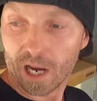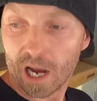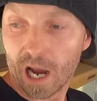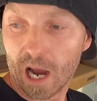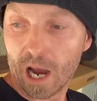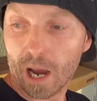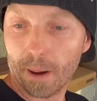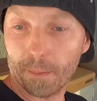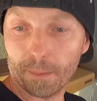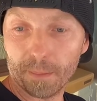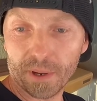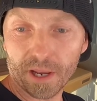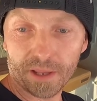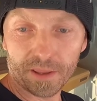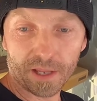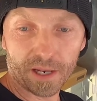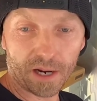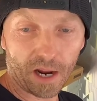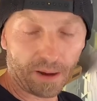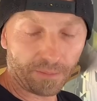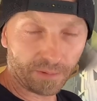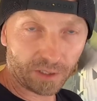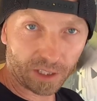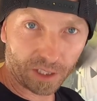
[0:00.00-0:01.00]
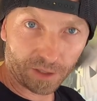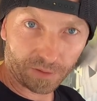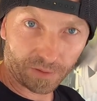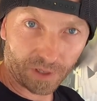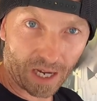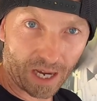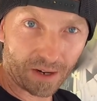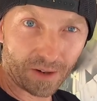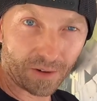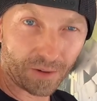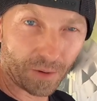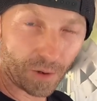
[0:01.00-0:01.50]
um, and then obviously you
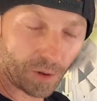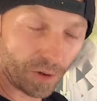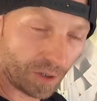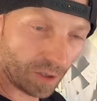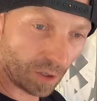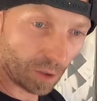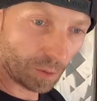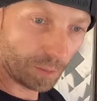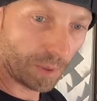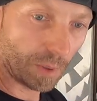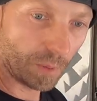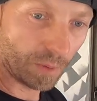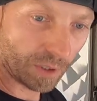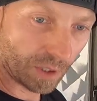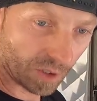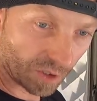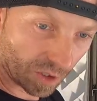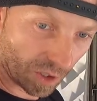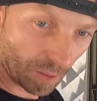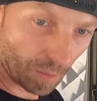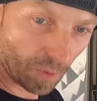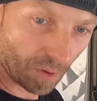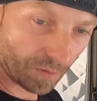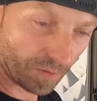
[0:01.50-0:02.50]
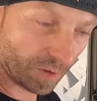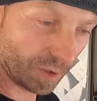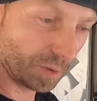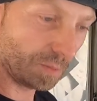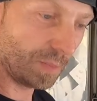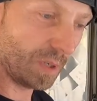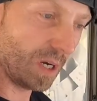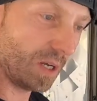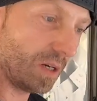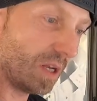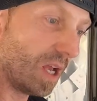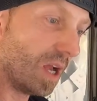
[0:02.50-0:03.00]
kind of heard a little bit with the
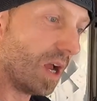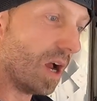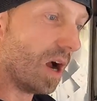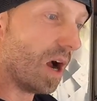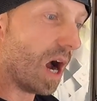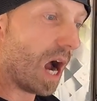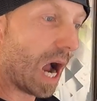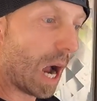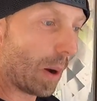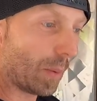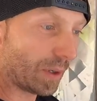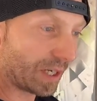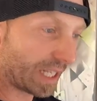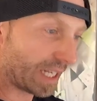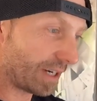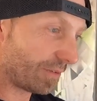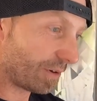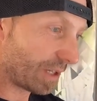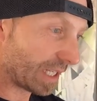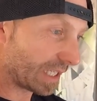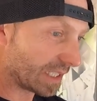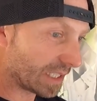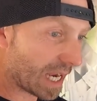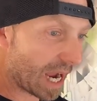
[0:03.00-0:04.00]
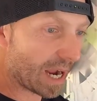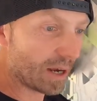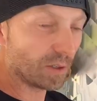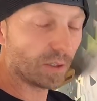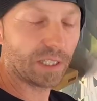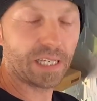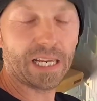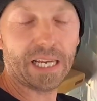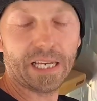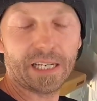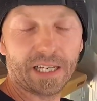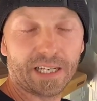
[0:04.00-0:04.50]
subwoofers, but I want to get everything
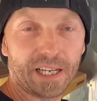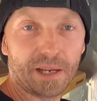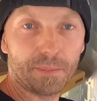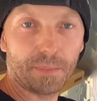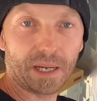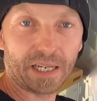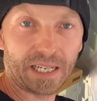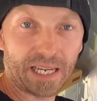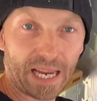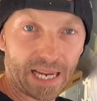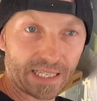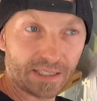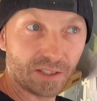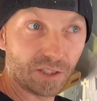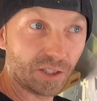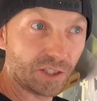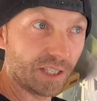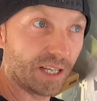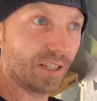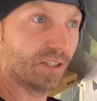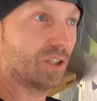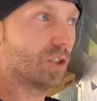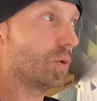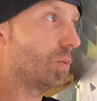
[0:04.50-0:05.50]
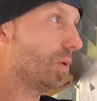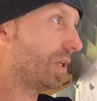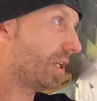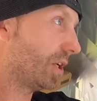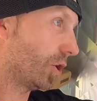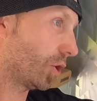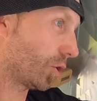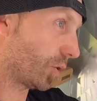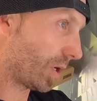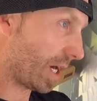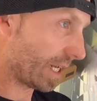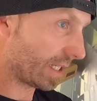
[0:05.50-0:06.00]
dialed in and get my gain set so we
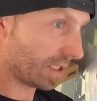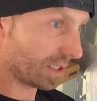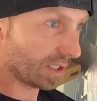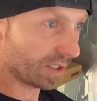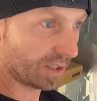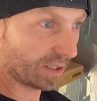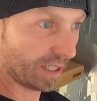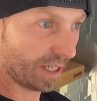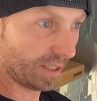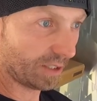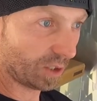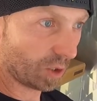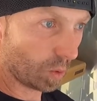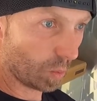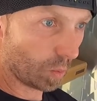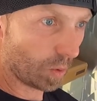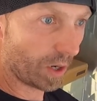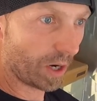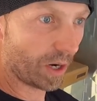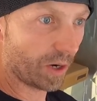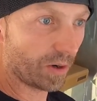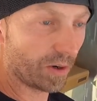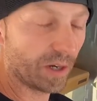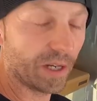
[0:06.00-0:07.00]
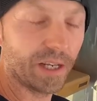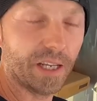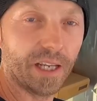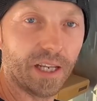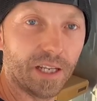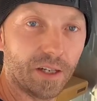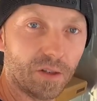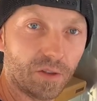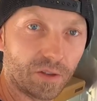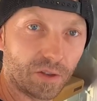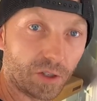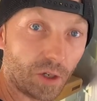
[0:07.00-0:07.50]
can crank this thing to where
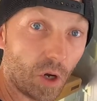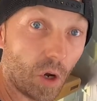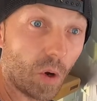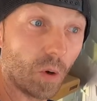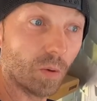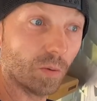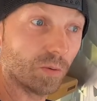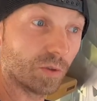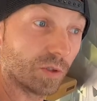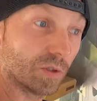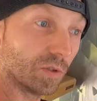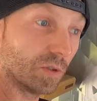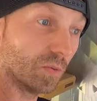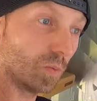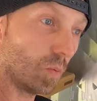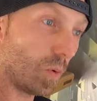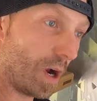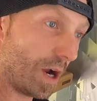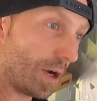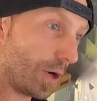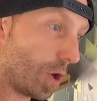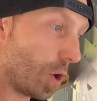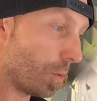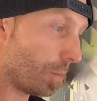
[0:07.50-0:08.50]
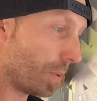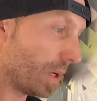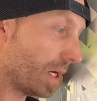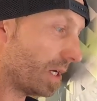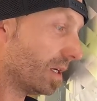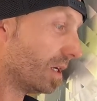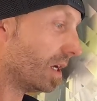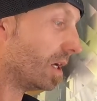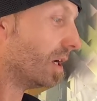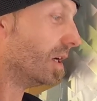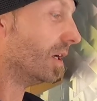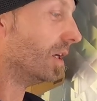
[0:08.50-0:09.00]
it goes wide
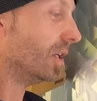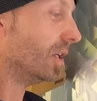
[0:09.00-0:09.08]
open